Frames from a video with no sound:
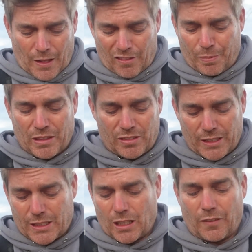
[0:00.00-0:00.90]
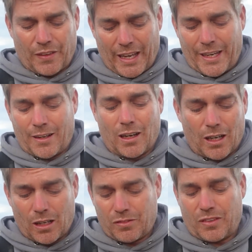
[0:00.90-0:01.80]
I've basically cut that in
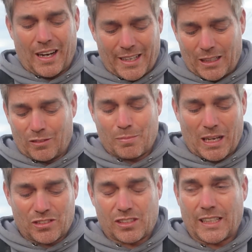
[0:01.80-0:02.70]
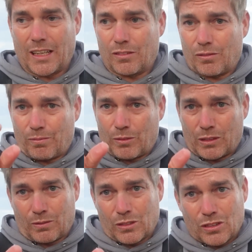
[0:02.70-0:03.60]
half, and then I've managed to get,
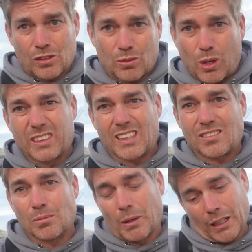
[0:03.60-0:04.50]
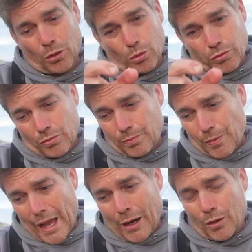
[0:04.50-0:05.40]
this is quite a decent mackerel,
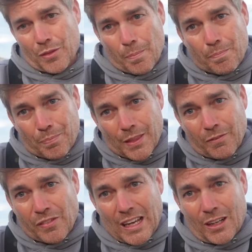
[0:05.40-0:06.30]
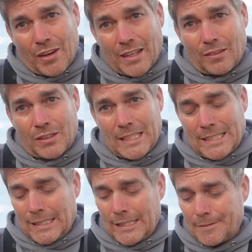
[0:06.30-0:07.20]
out of the fatter end of
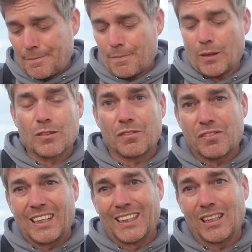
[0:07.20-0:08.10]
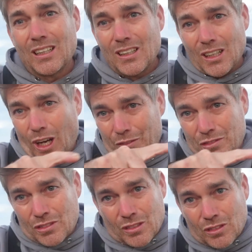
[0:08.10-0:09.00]
the fillet,
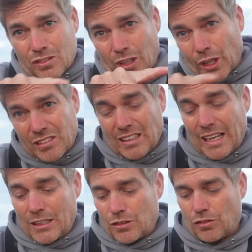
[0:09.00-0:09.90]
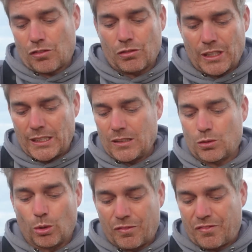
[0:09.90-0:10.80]
slice into 3
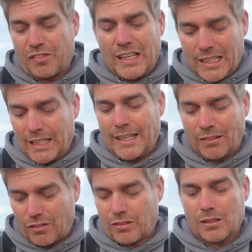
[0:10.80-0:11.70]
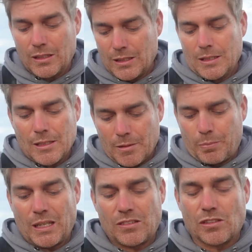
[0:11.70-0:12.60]
sort of finger length
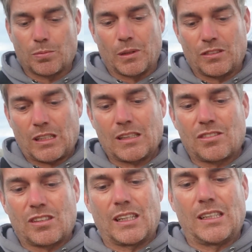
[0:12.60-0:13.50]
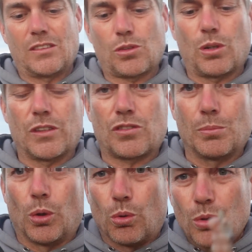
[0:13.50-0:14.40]
pieces. But as you can see, it's quite
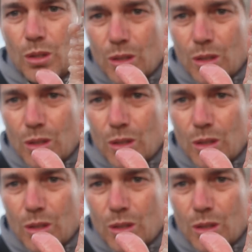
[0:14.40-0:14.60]
small.